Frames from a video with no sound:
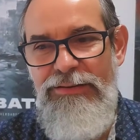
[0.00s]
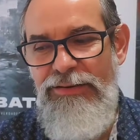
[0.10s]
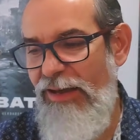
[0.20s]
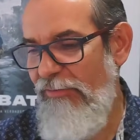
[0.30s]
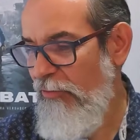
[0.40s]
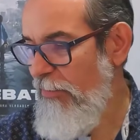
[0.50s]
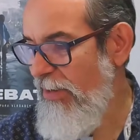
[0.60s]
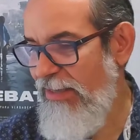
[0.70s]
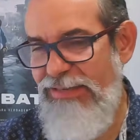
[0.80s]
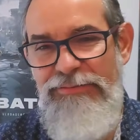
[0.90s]
and for me
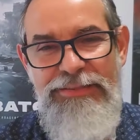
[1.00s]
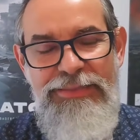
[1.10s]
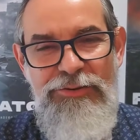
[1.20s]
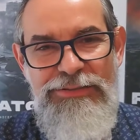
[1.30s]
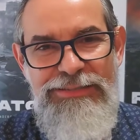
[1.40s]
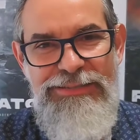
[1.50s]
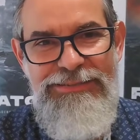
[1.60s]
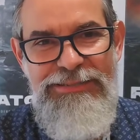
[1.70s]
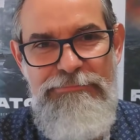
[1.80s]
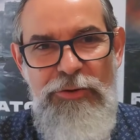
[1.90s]
that's everything because
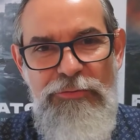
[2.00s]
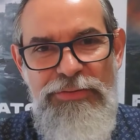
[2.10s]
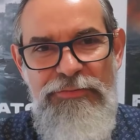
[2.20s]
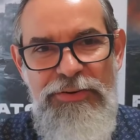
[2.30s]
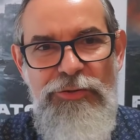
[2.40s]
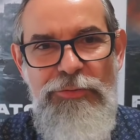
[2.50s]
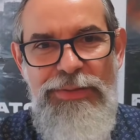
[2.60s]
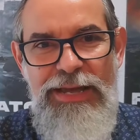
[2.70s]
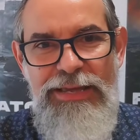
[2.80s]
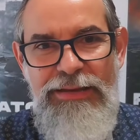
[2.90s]
it's part of the freedom
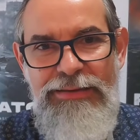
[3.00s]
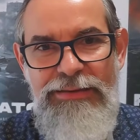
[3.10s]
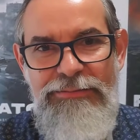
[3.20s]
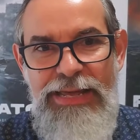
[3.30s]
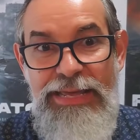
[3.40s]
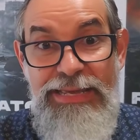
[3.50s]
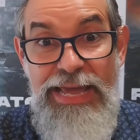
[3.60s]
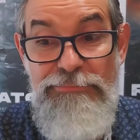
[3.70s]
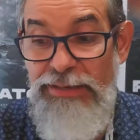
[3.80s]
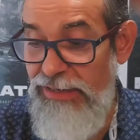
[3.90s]
that I
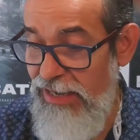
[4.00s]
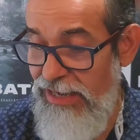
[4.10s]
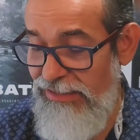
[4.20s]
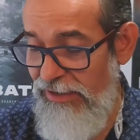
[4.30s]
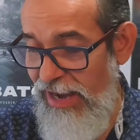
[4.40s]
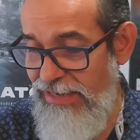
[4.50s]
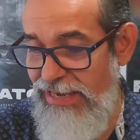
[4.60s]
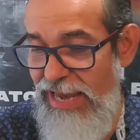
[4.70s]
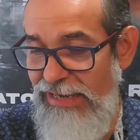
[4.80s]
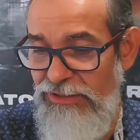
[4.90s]
gained. But I
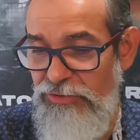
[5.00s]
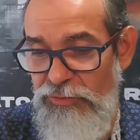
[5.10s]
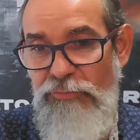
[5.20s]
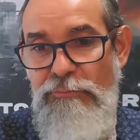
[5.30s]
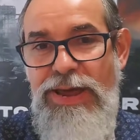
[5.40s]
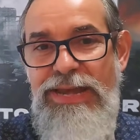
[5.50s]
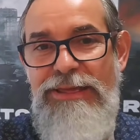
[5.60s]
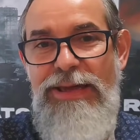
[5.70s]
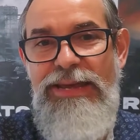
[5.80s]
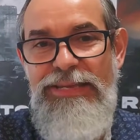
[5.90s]
gained it through
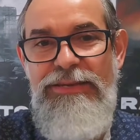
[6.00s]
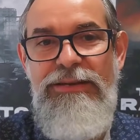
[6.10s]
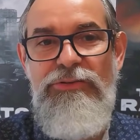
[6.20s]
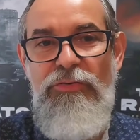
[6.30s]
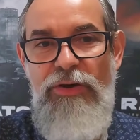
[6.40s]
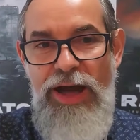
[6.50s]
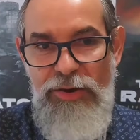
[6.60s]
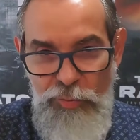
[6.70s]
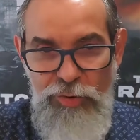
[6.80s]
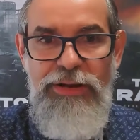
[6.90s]
many years of hard
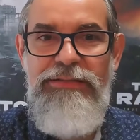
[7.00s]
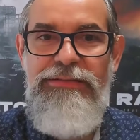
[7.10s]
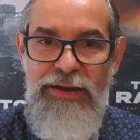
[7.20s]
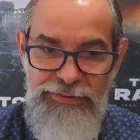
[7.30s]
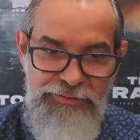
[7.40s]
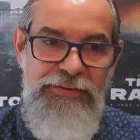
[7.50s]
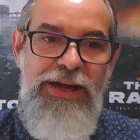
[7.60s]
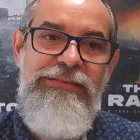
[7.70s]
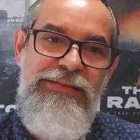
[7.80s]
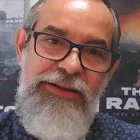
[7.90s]
work and
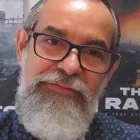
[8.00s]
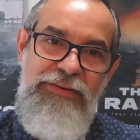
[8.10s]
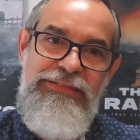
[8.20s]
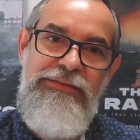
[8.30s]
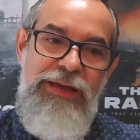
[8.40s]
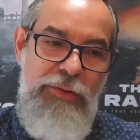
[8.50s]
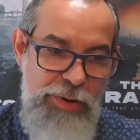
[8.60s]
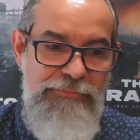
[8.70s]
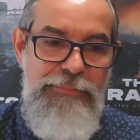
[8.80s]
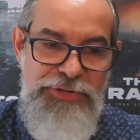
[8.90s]
sacrificing my
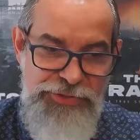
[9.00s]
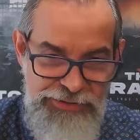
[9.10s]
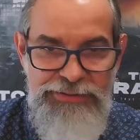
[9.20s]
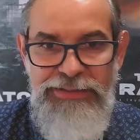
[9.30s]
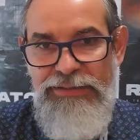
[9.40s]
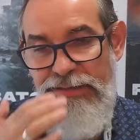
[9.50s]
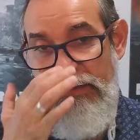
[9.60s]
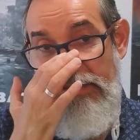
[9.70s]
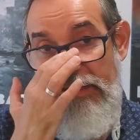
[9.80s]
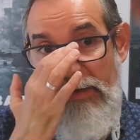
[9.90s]
wife, my children.
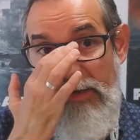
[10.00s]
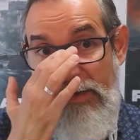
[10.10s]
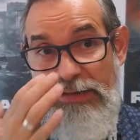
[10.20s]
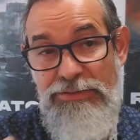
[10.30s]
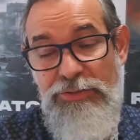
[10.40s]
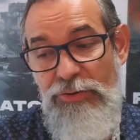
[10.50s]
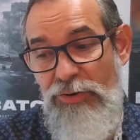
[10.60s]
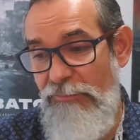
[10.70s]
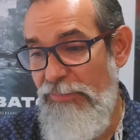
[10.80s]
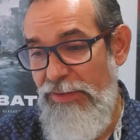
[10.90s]

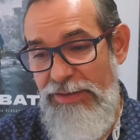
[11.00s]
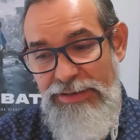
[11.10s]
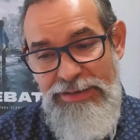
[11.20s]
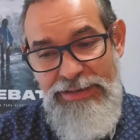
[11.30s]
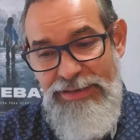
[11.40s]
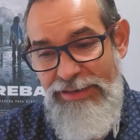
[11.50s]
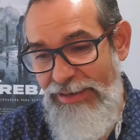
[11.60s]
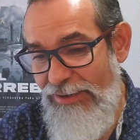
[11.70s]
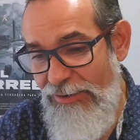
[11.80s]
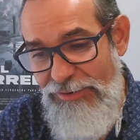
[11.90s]
So
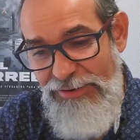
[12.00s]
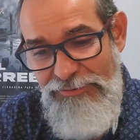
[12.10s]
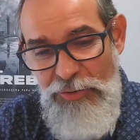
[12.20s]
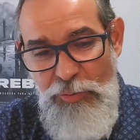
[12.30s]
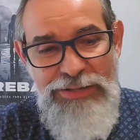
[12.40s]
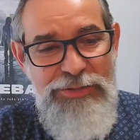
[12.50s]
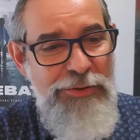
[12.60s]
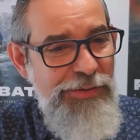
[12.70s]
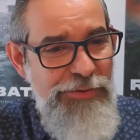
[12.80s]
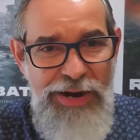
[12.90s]
if you want
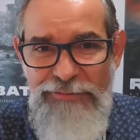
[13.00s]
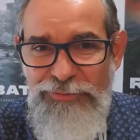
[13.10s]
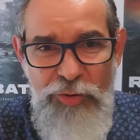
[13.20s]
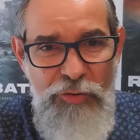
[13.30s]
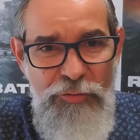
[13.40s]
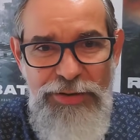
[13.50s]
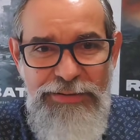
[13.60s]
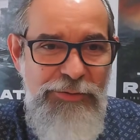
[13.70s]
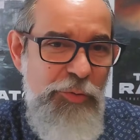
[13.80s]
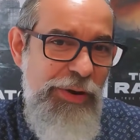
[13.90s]
something, you have to go for it
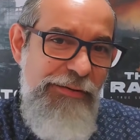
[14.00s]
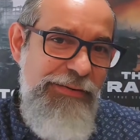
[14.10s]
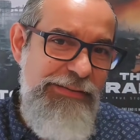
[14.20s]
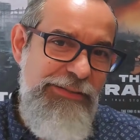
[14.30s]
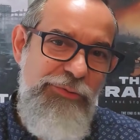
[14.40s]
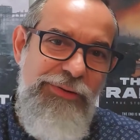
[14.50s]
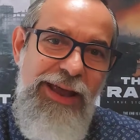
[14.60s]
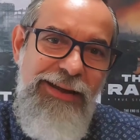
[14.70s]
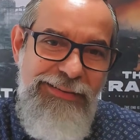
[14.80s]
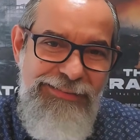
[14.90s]
and do whatever it takes to
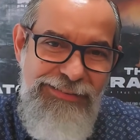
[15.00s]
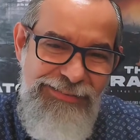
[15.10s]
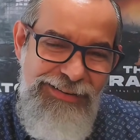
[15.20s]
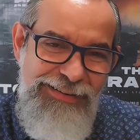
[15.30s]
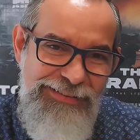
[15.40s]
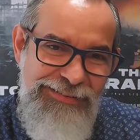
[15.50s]
get it, right?